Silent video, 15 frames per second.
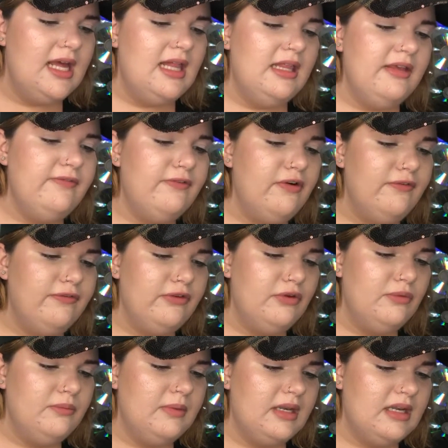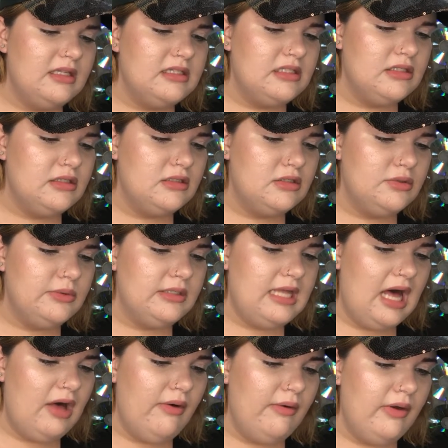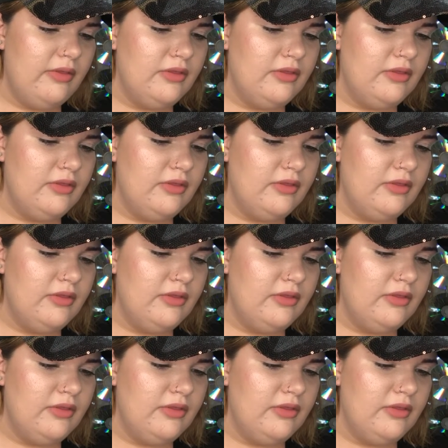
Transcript: Leave for a few minutes to allow